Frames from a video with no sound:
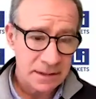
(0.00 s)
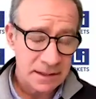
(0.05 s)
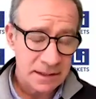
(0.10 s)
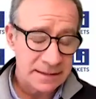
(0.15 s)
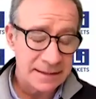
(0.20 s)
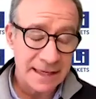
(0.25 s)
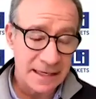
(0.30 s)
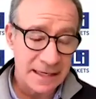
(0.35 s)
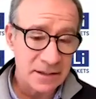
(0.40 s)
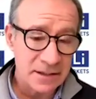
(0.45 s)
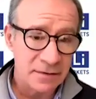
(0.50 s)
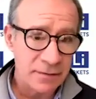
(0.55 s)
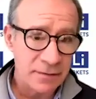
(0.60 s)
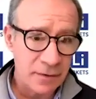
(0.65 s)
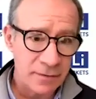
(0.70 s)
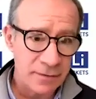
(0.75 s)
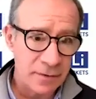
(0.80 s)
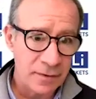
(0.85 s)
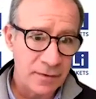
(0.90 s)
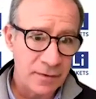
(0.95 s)
Sales
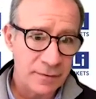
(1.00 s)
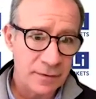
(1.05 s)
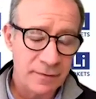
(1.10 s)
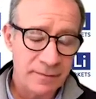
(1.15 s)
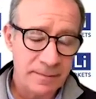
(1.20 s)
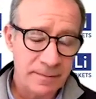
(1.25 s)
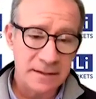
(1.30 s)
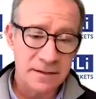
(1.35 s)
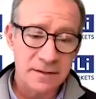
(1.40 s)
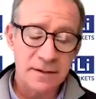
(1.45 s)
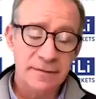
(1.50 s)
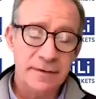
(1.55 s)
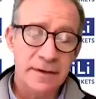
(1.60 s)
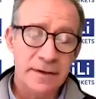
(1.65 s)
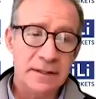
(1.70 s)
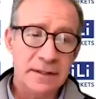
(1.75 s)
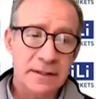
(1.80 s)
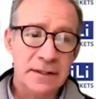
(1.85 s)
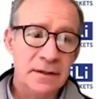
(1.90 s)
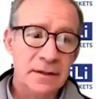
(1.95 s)
of passenger
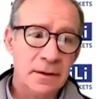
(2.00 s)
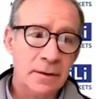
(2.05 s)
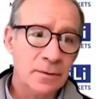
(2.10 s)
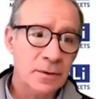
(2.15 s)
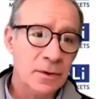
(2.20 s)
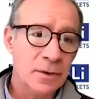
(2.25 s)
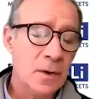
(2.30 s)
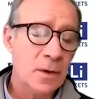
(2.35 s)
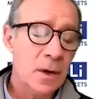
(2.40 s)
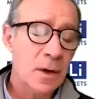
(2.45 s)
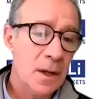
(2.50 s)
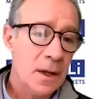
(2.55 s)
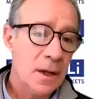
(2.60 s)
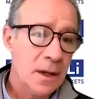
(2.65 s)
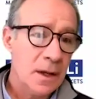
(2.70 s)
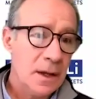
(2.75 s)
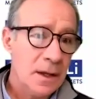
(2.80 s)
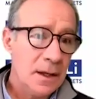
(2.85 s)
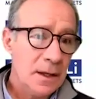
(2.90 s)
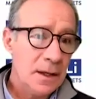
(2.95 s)
vehicles did not grow,
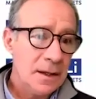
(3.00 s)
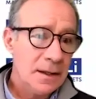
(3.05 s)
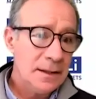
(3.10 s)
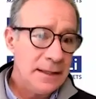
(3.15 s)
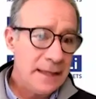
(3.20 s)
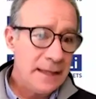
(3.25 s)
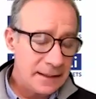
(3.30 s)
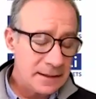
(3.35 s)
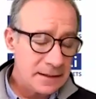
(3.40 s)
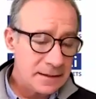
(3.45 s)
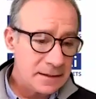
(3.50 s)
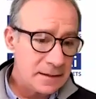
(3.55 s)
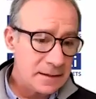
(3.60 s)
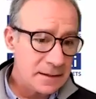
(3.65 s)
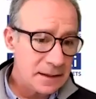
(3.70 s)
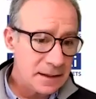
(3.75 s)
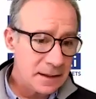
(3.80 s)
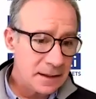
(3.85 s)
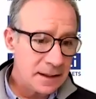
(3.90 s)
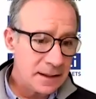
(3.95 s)
yet
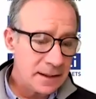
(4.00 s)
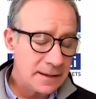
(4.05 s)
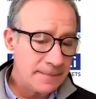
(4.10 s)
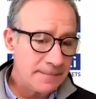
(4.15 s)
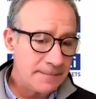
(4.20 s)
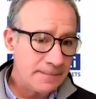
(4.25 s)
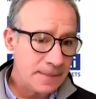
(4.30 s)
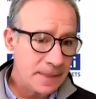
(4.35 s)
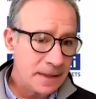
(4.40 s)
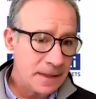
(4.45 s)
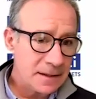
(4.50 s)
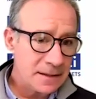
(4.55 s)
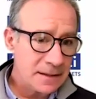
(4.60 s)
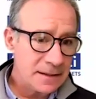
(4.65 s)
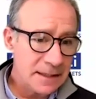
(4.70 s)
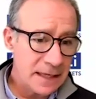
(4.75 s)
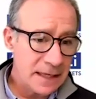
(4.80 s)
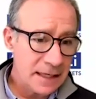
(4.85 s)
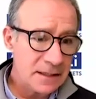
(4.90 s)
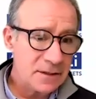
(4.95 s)

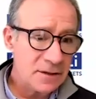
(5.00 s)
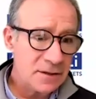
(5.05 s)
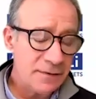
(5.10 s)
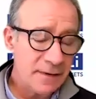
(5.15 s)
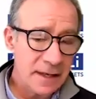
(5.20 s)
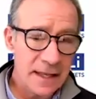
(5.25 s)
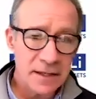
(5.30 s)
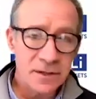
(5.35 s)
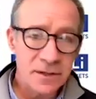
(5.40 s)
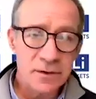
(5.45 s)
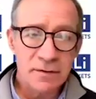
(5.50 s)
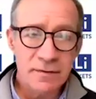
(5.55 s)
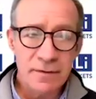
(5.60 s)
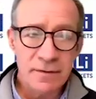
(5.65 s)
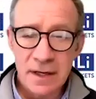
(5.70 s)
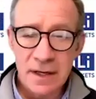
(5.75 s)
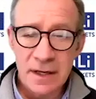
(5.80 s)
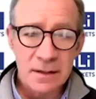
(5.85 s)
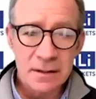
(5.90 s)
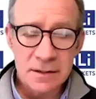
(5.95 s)
sales of electric
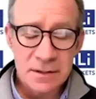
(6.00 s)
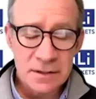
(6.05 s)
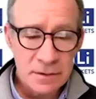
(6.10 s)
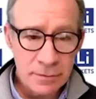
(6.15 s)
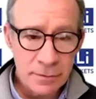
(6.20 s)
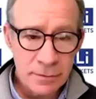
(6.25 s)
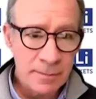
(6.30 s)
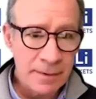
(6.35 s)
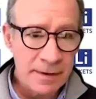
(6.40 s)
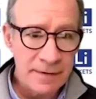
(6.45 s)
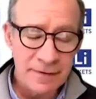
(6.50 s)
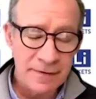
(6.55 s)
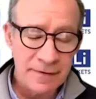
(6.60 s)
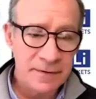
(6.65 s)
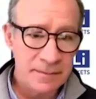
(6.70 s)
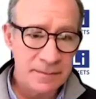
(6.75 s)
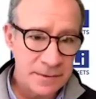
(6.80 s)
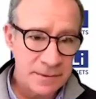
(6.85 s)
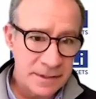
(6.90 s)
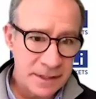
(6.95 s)
vehicles grew by
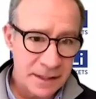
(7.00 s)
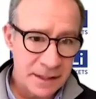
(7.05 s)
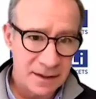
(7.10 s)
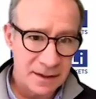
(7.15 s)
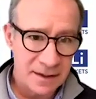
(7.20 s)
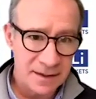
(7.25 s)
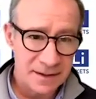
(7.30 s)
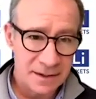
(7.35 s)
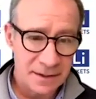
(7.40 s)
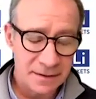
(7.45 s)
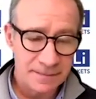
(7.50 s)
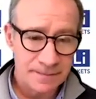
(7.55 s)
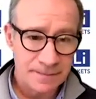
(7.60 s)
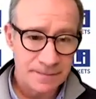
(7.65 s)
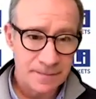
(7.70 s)
50% last year.